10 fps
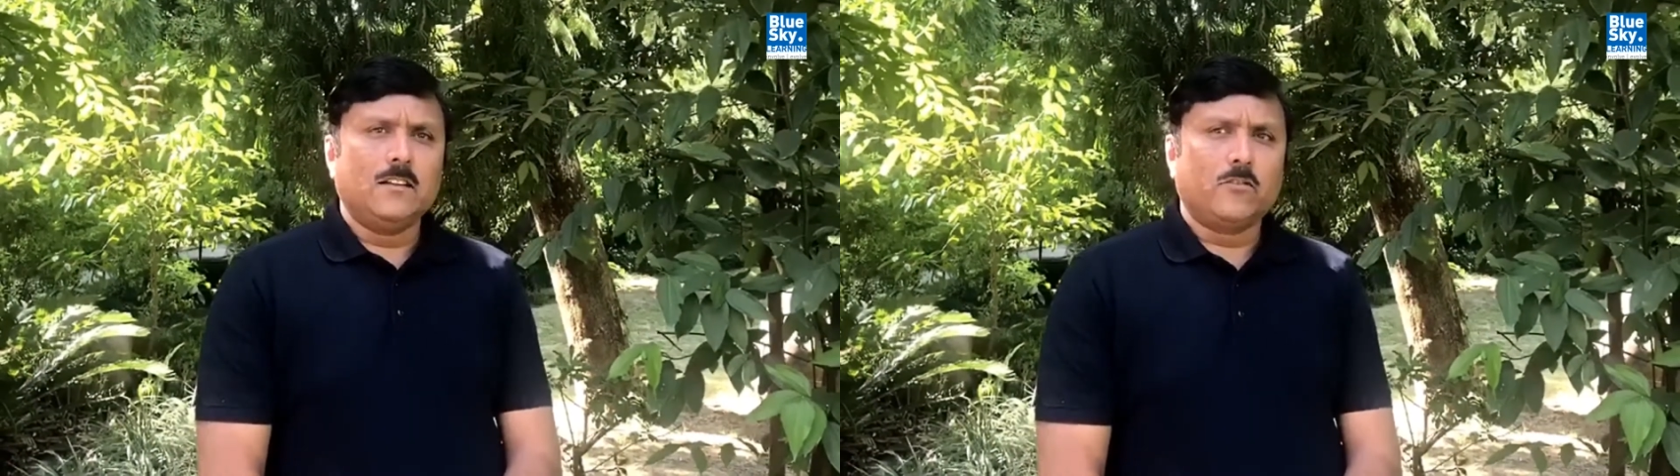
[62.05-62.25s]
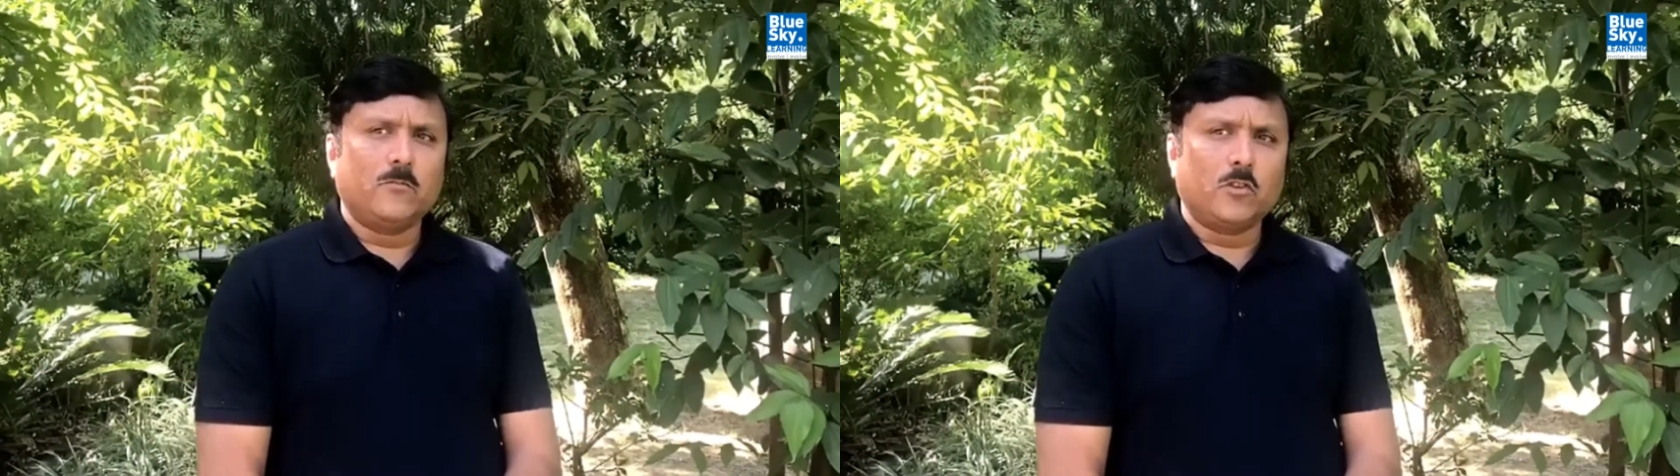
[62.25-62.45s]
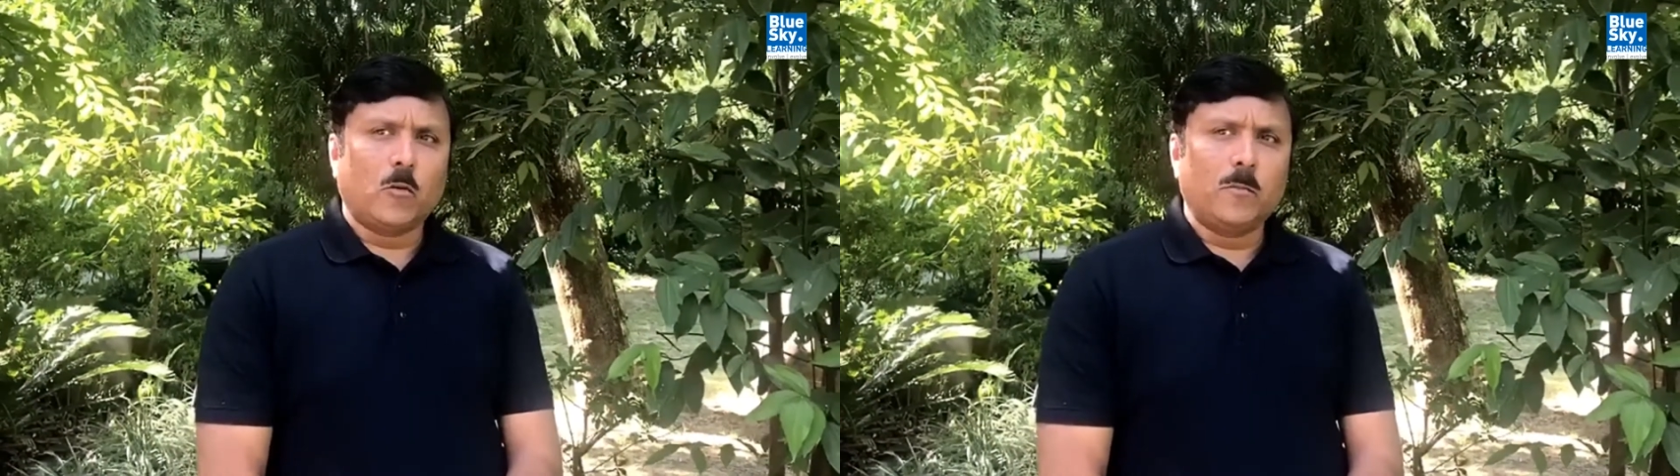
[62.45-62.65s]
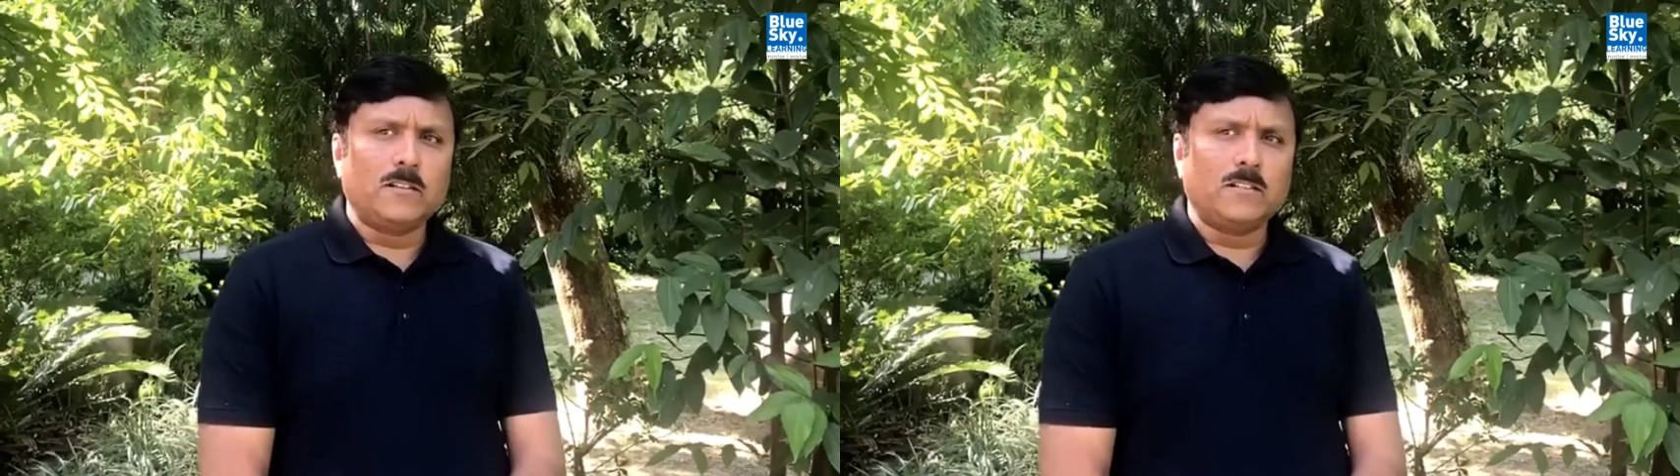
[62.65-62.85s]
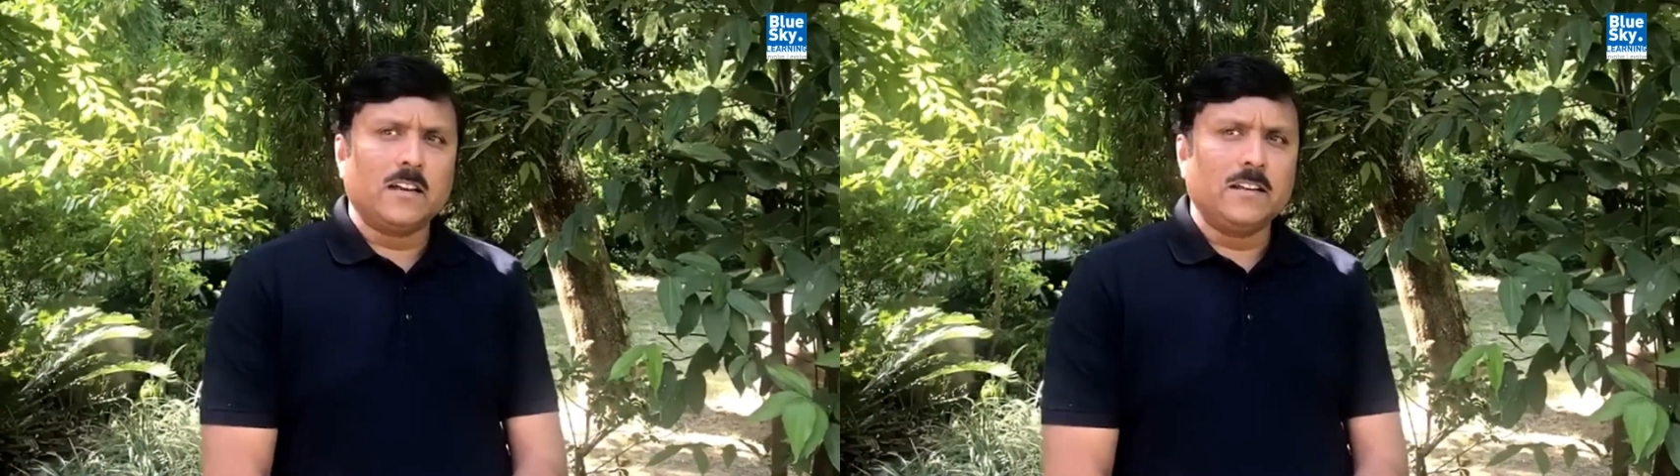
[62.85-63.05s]
from the
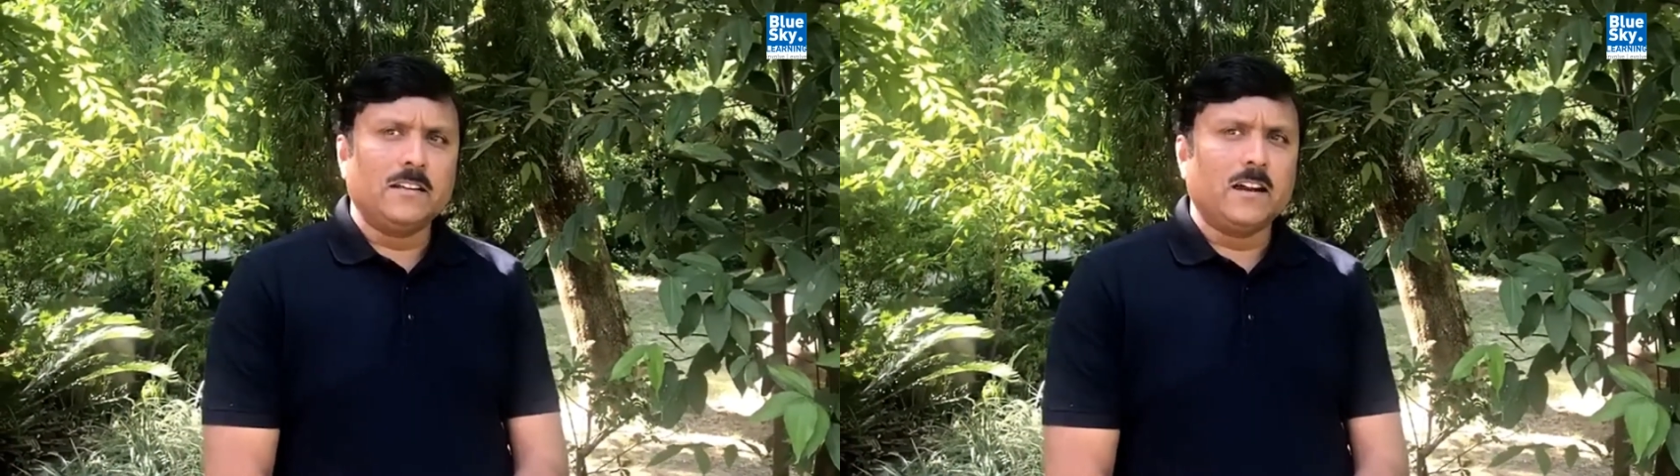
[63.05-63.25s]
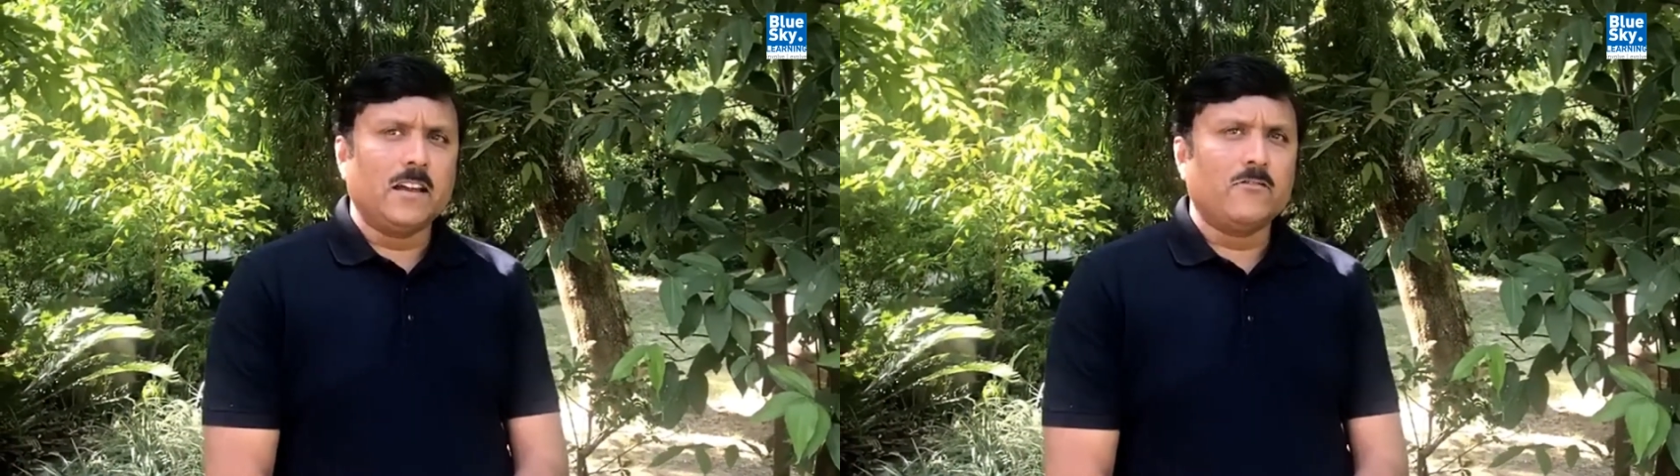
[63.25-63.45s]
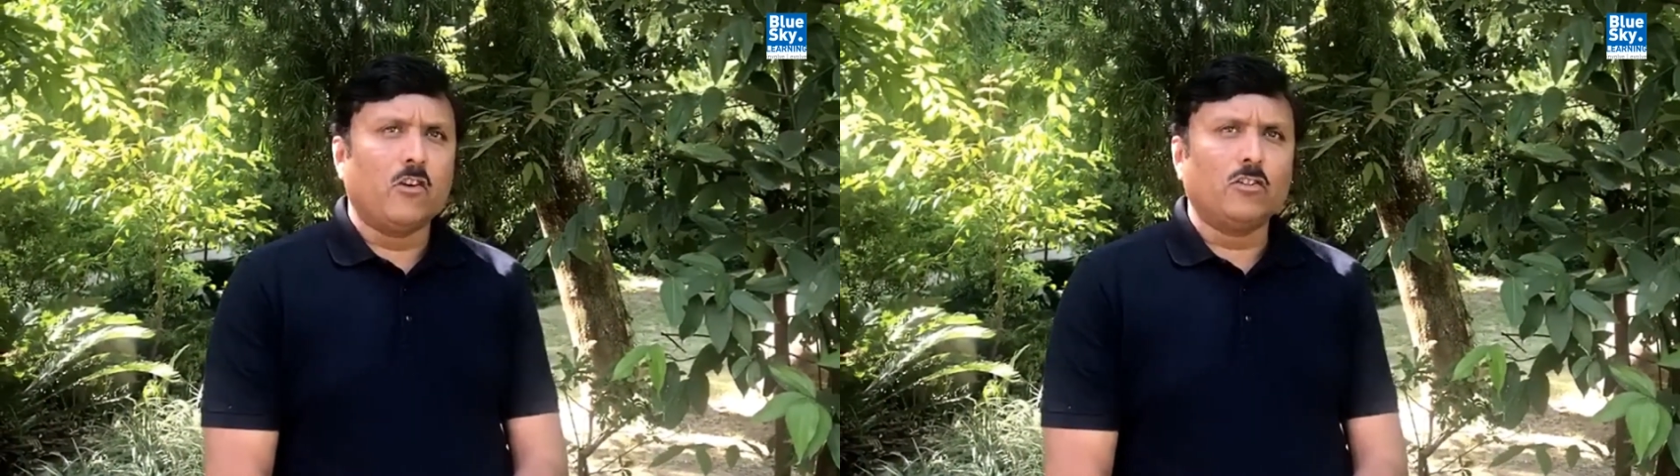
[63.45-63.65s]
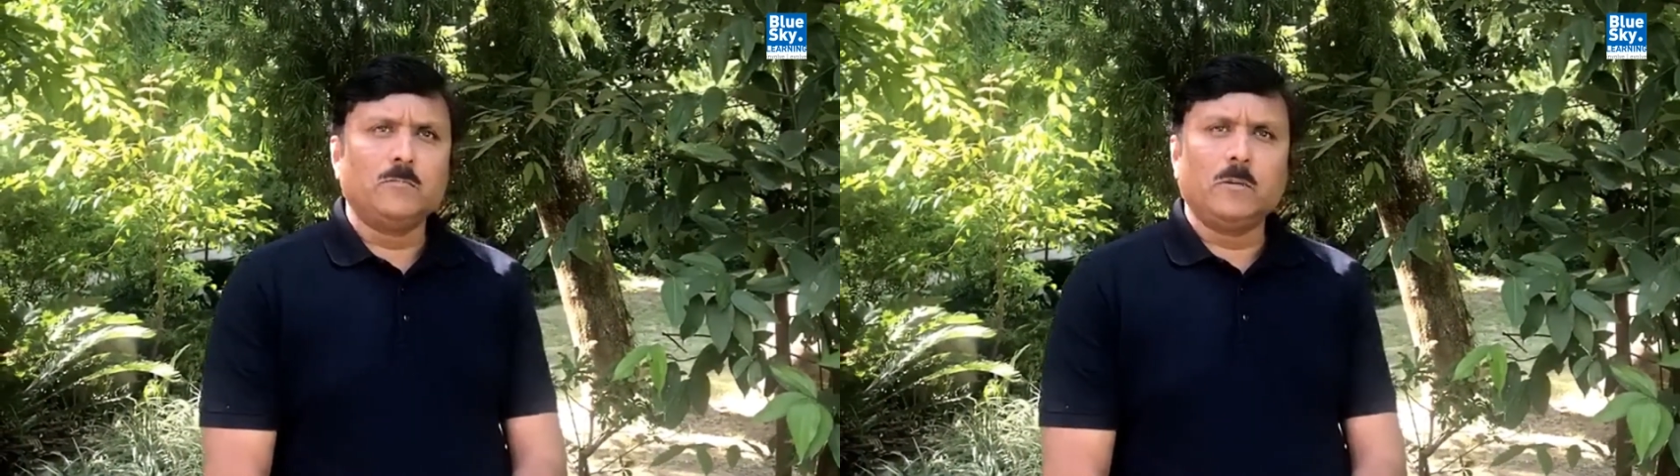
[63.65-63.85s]
corporate side I found these